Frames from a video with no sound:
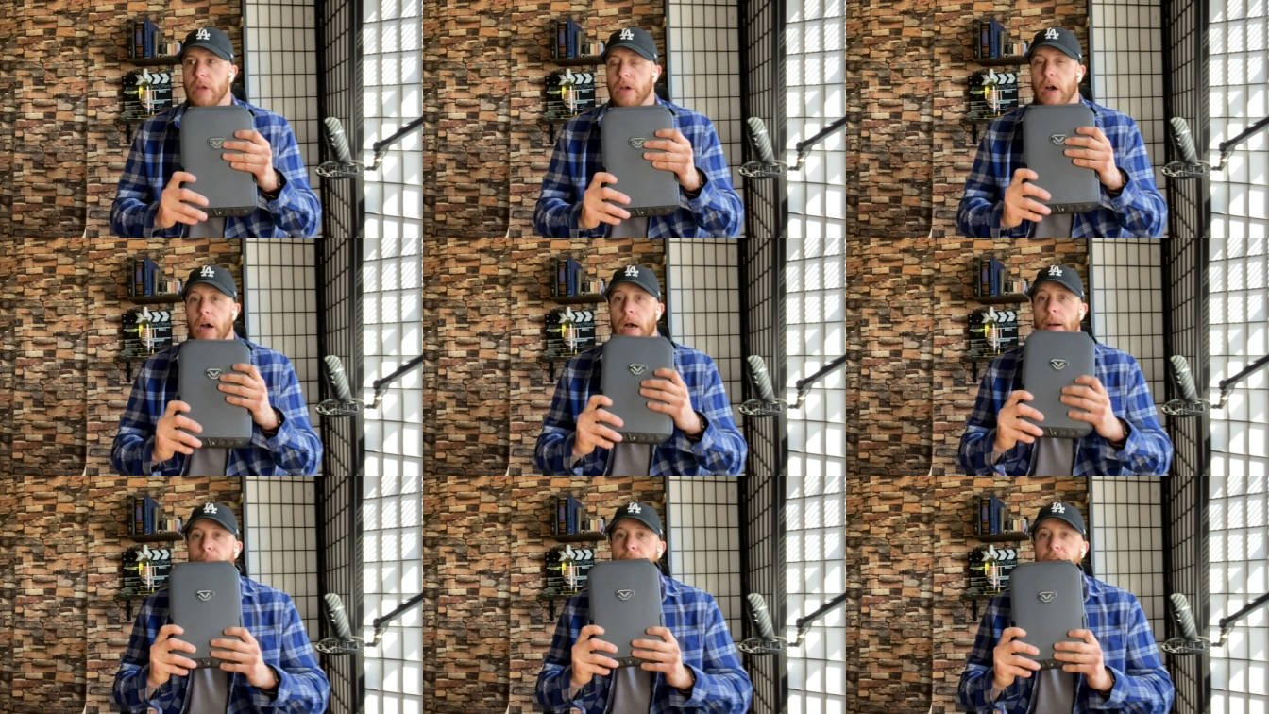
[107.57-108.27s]

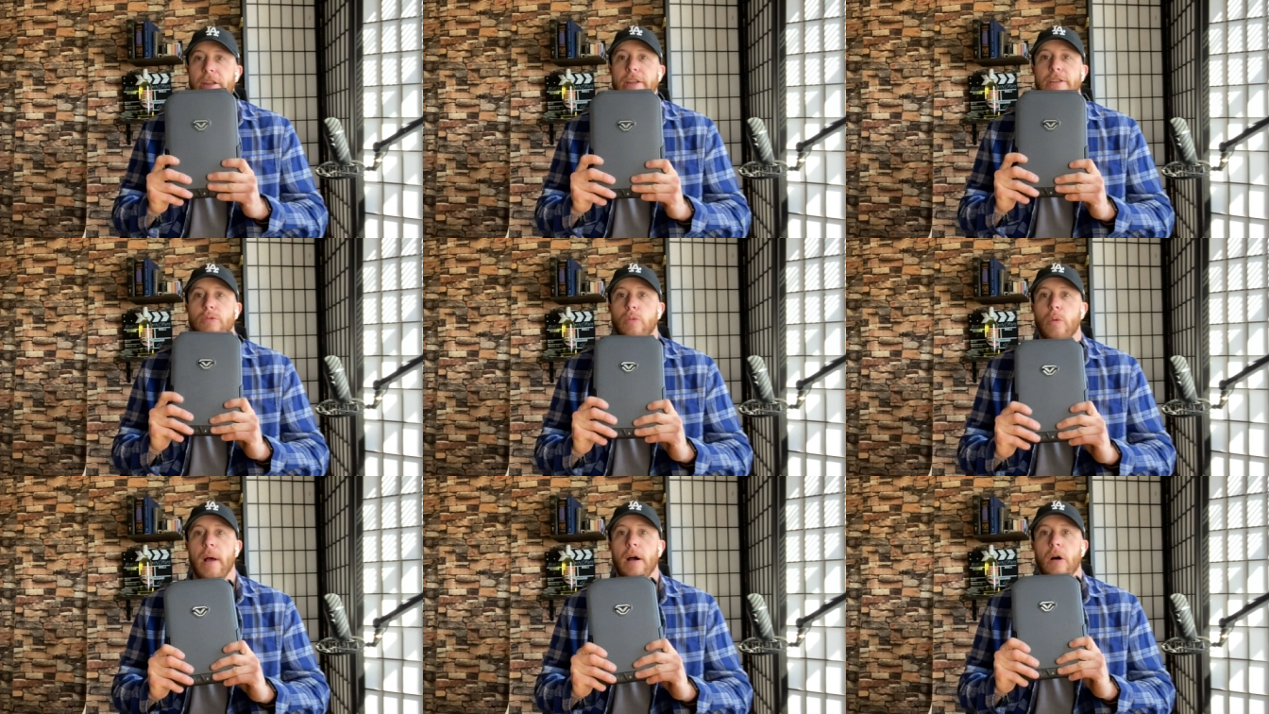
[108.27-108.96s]
um, but it is
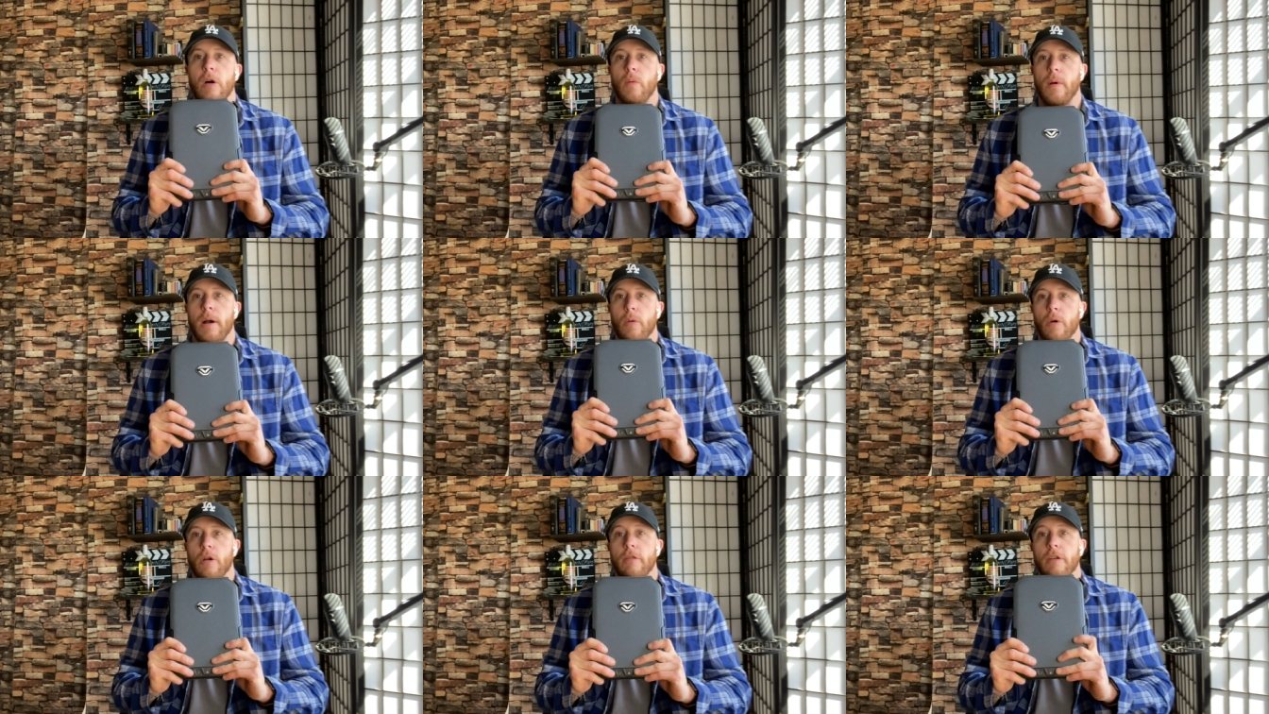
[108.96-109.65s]
well, well
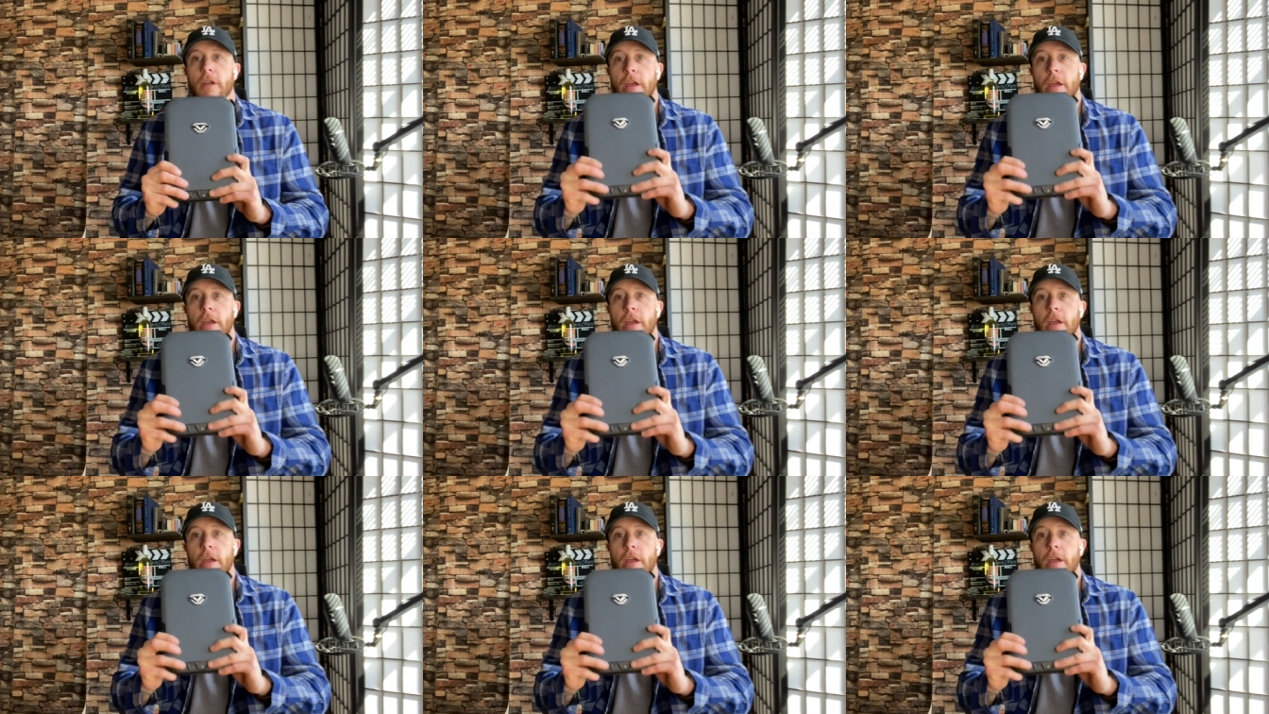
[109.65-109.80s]
worth it.